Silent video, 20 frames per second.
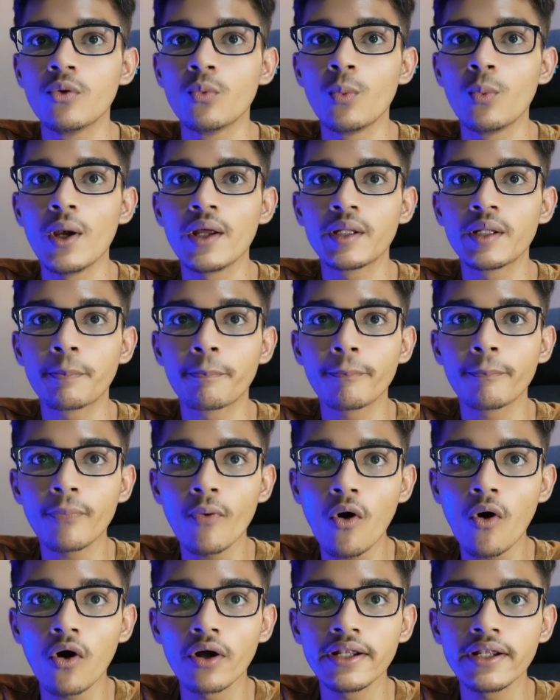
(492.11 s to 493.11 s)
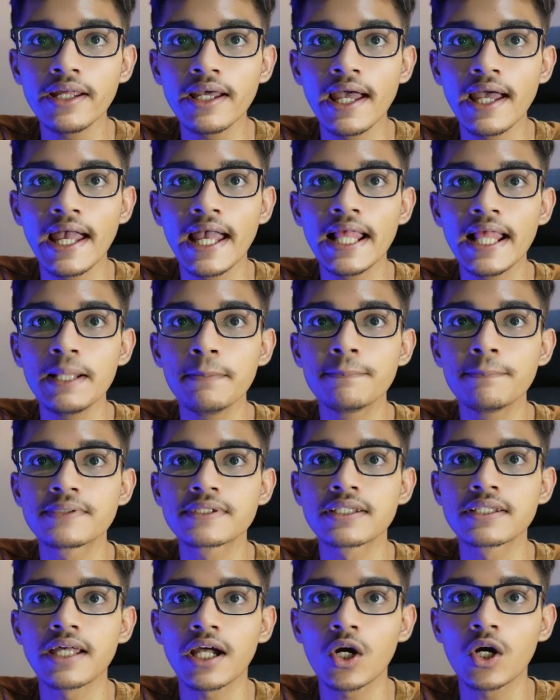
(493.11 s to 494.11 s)
where the pawn
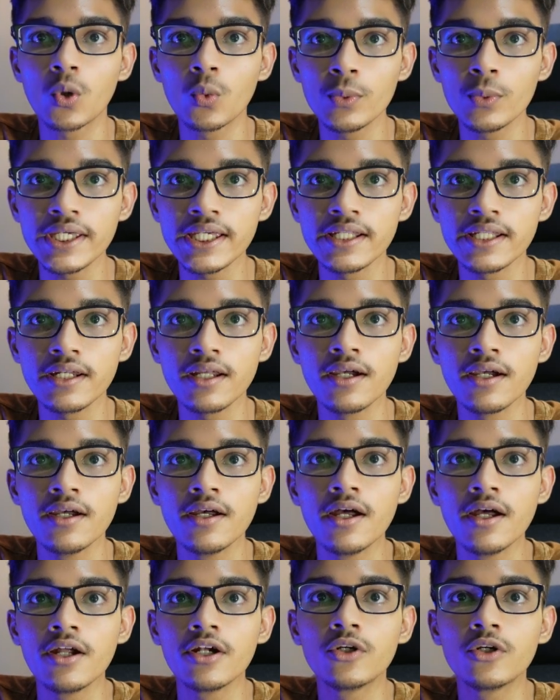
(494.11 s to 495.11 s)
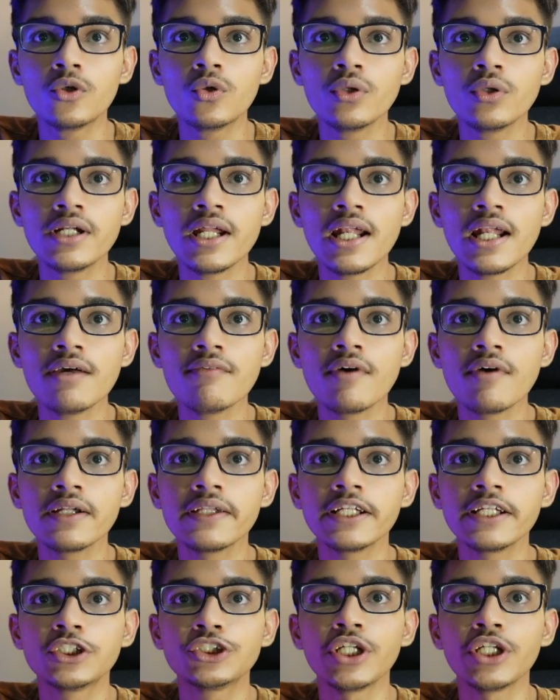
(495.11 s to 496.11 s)
helps the queen to deliver
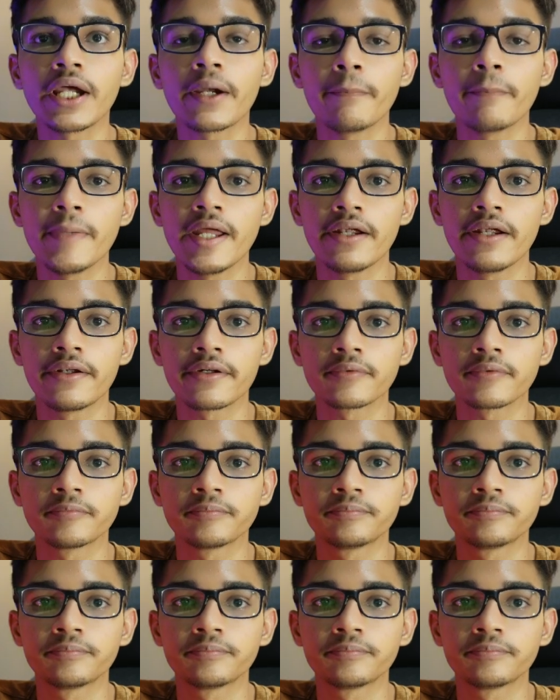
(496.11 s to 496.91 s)
the checkmate.